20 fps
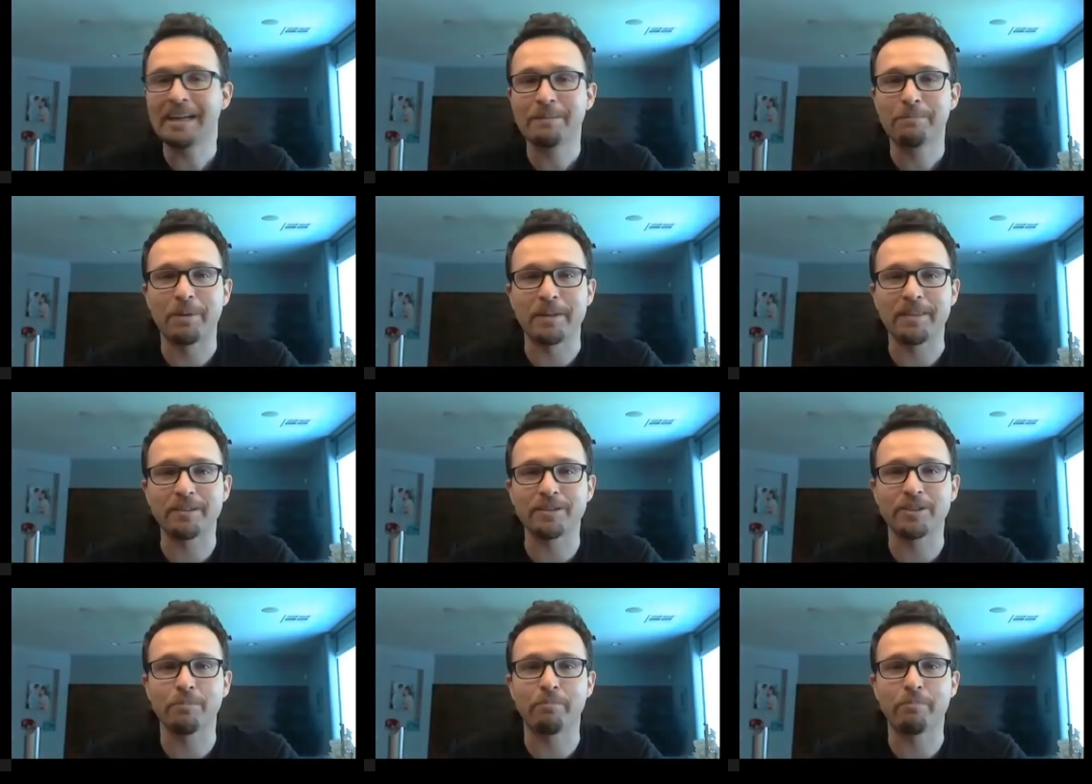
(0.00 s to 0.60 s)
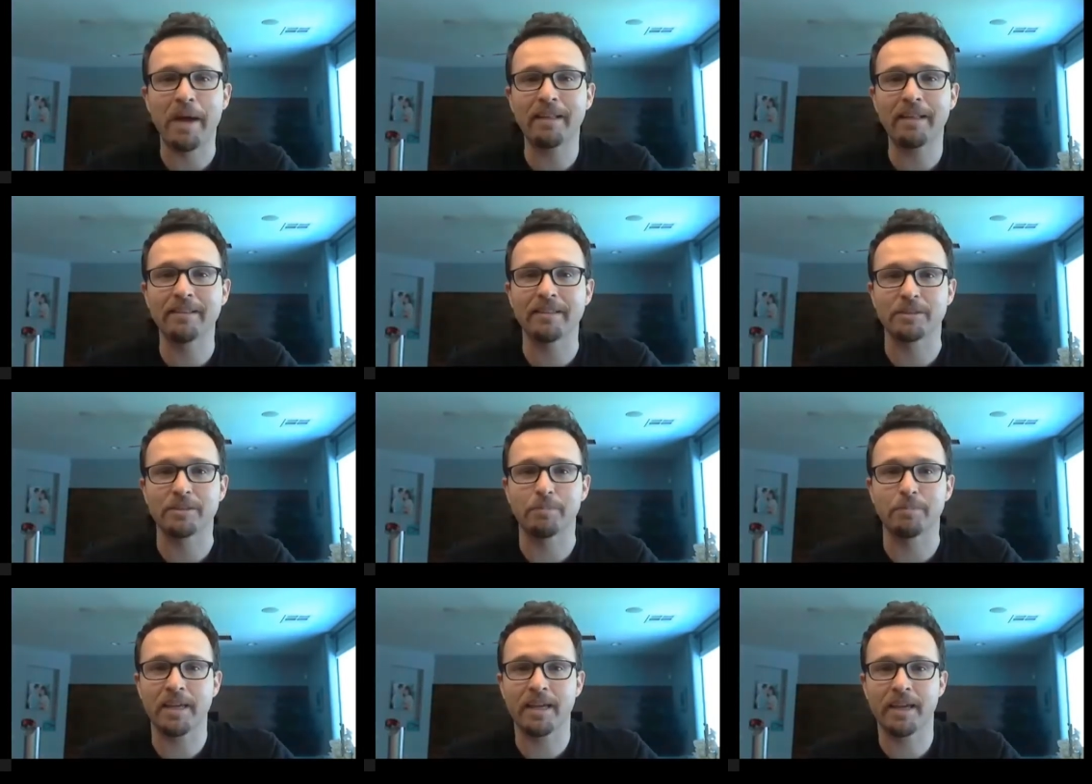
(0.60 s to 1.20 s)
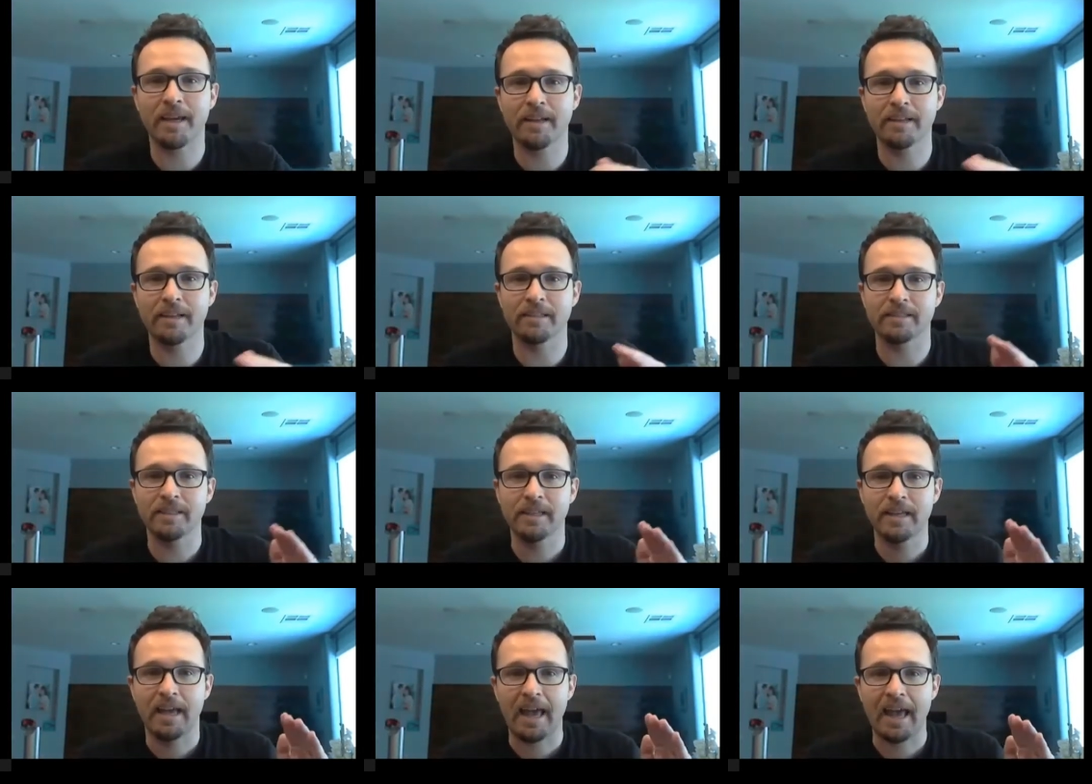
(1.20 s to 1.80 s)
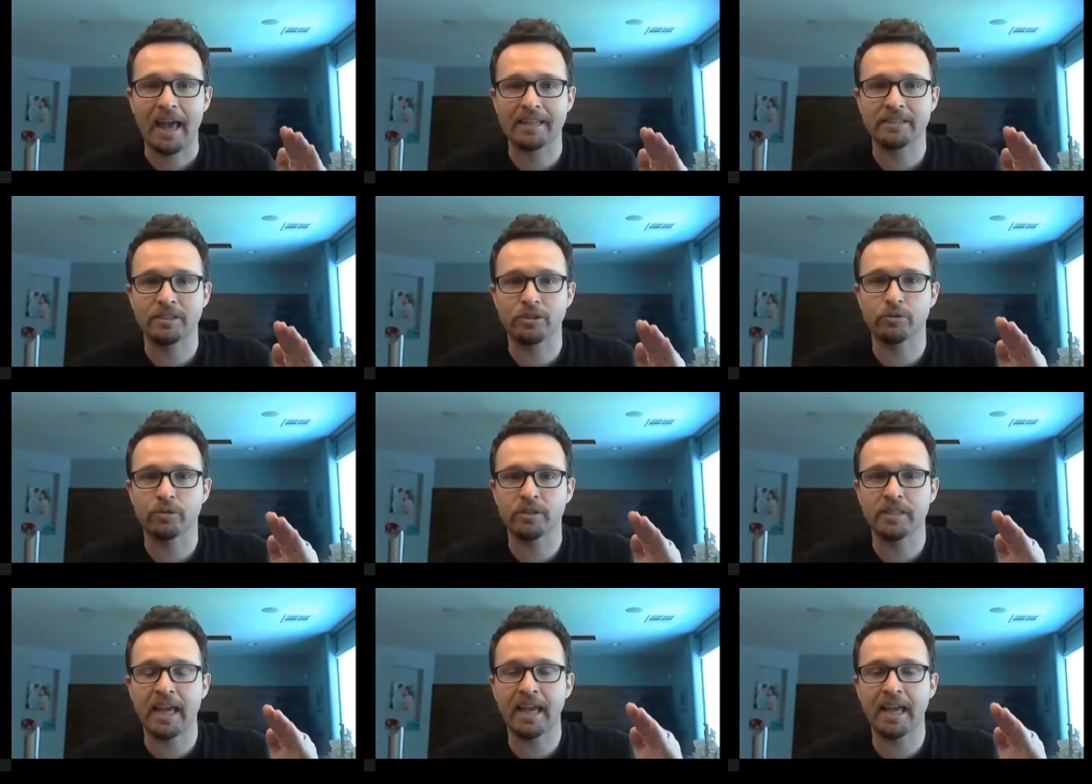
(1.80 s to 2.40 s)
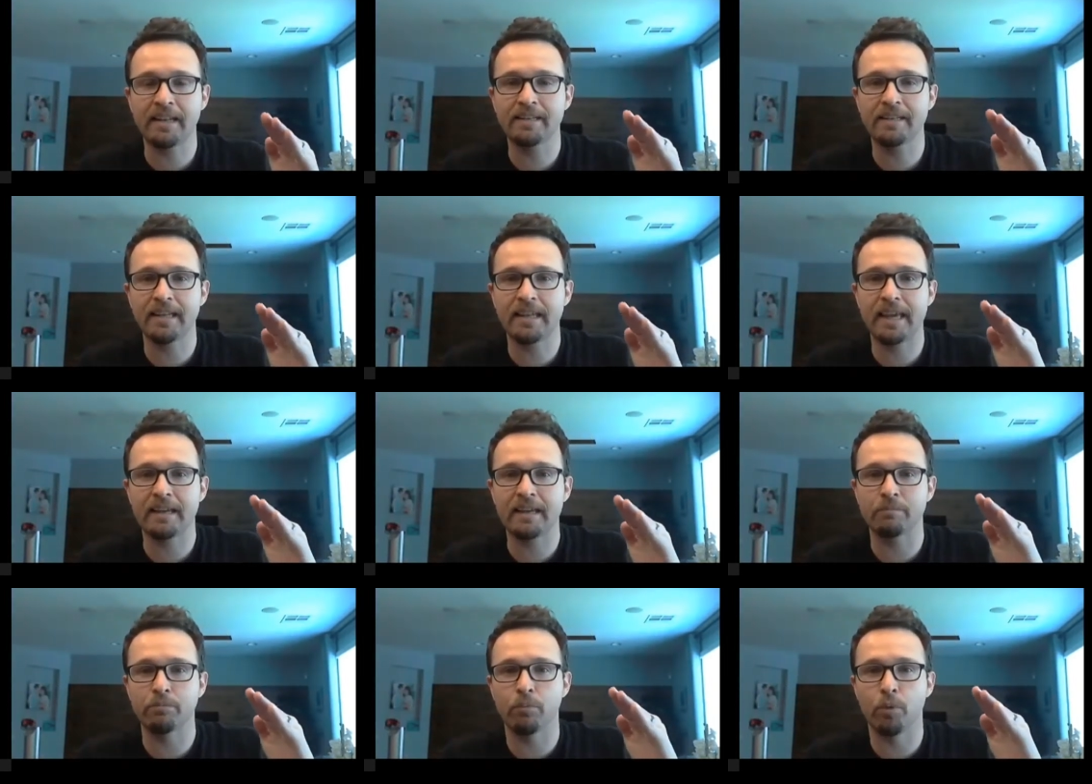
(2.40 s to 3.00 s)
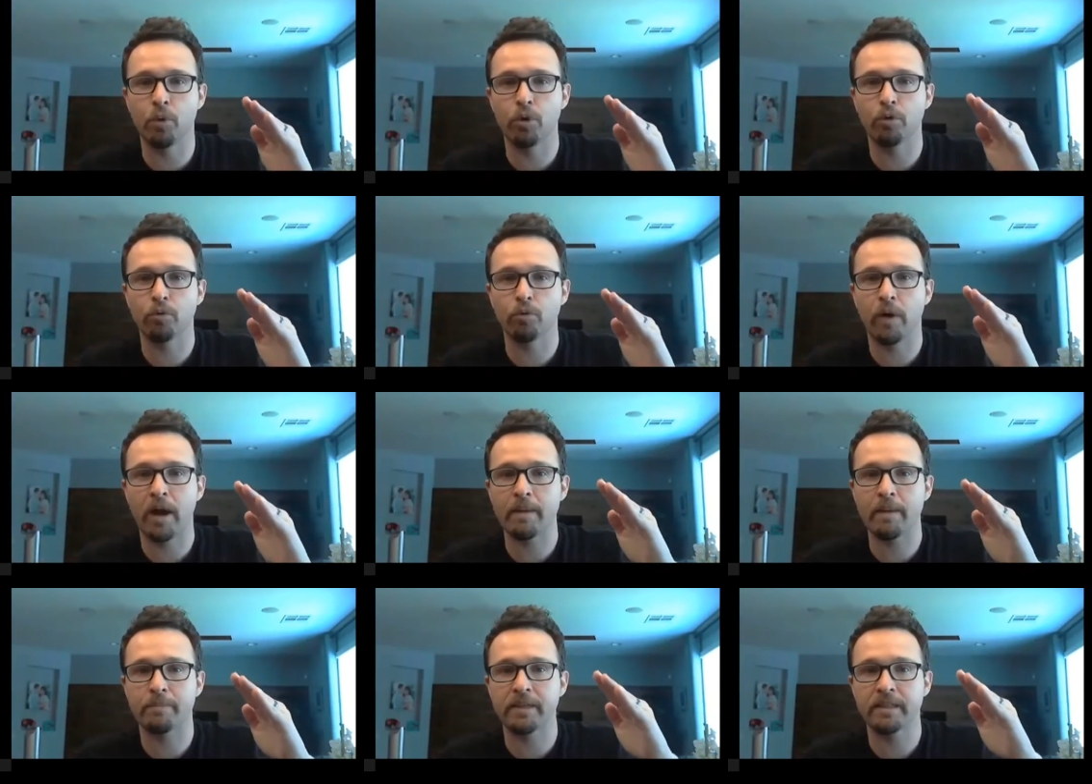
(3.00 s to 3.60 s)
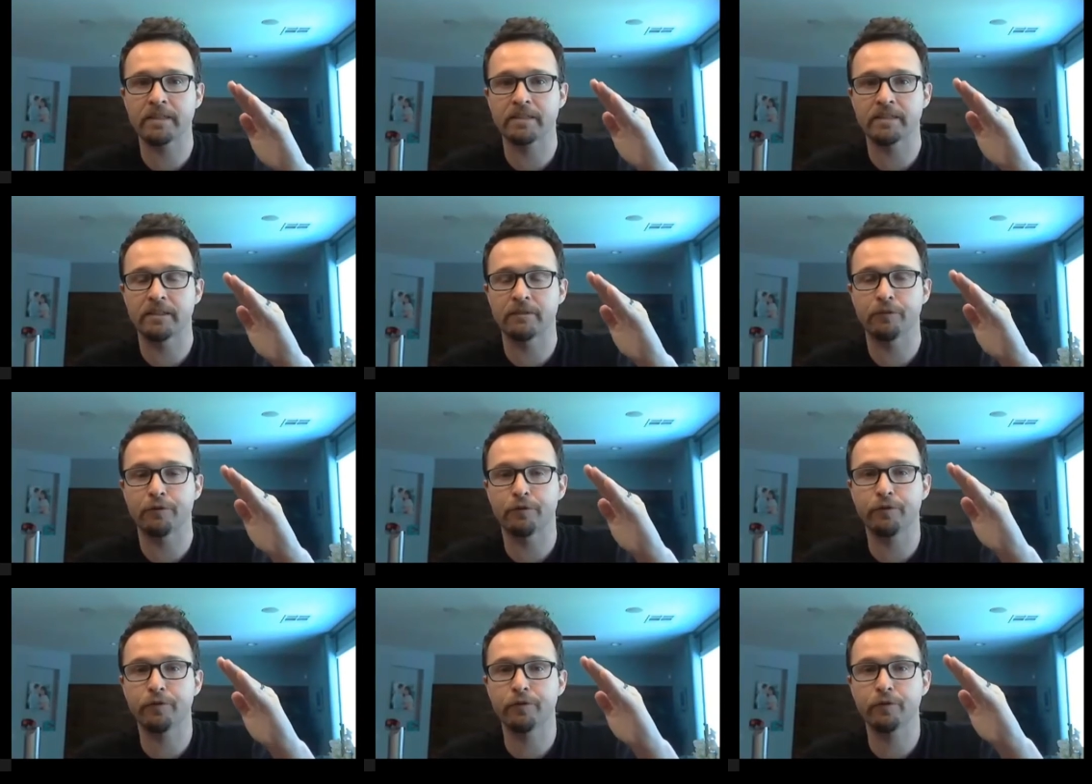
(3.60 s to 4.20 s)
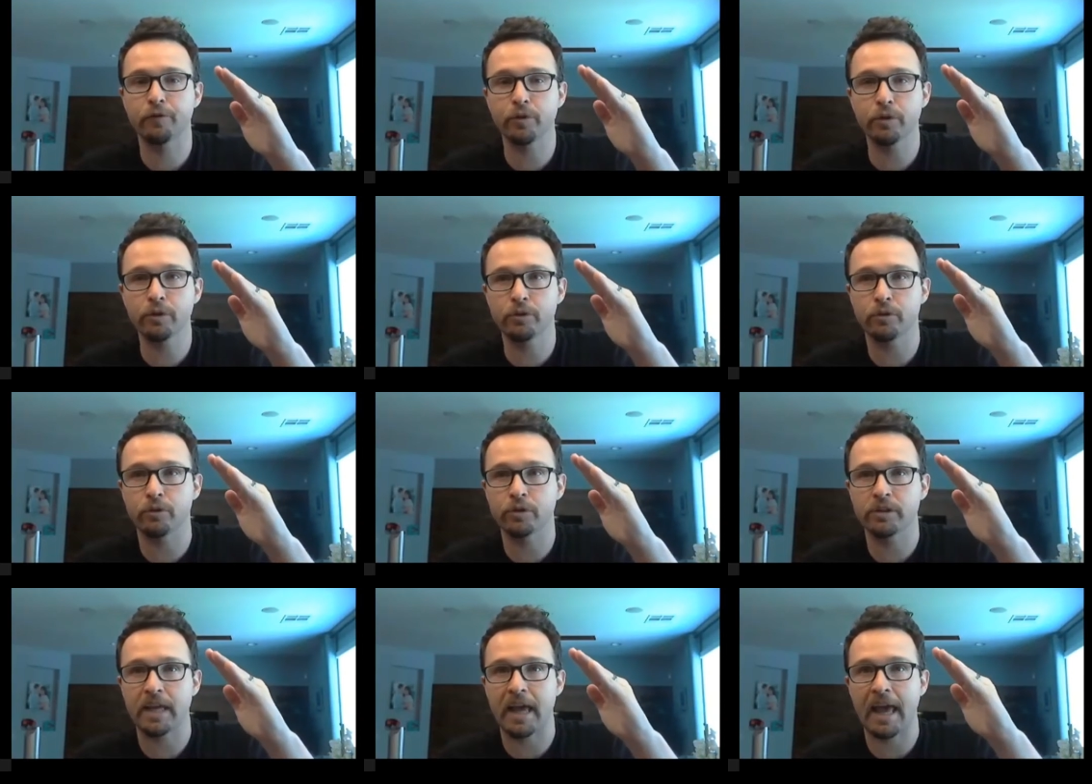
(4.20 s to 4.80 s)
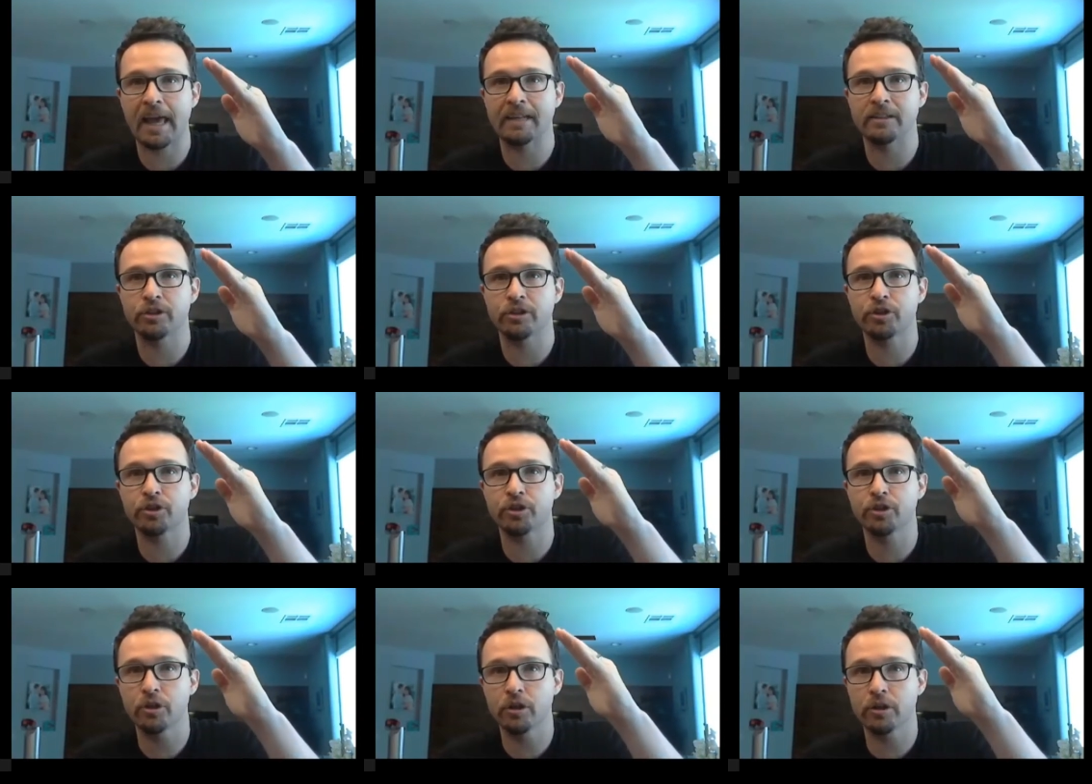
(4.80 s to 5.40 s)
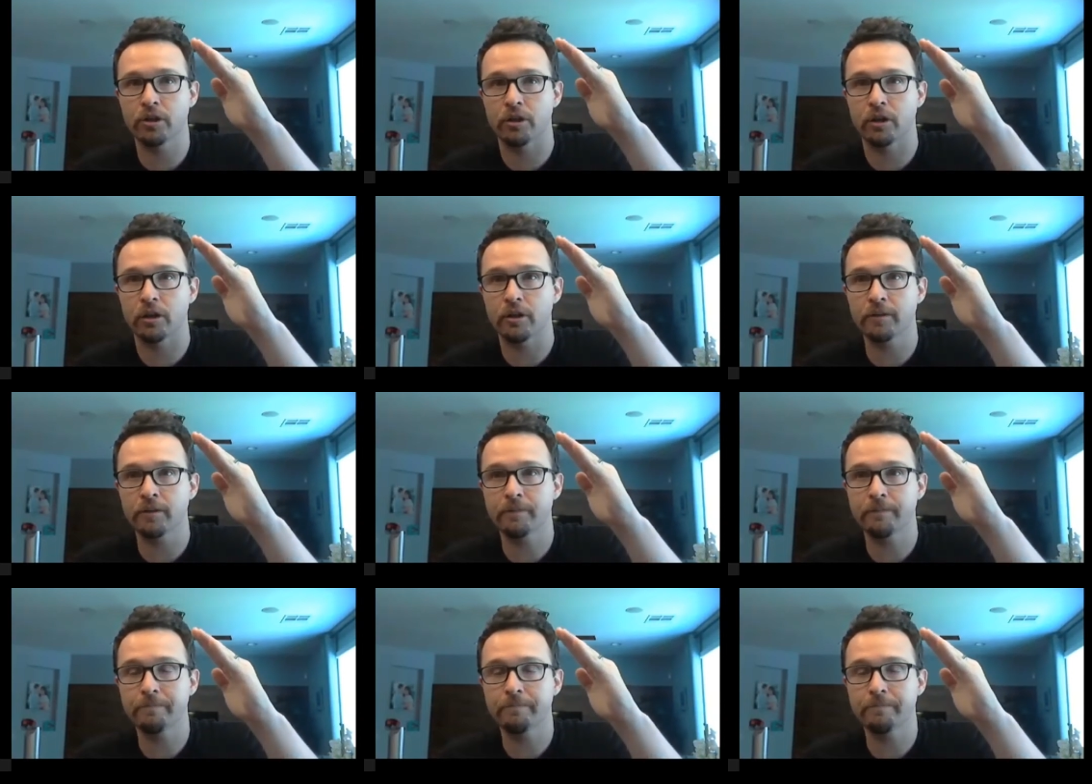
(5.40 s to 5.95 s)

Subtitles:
But there's a balance because as you tend to get more ripeness in fruit and sugar,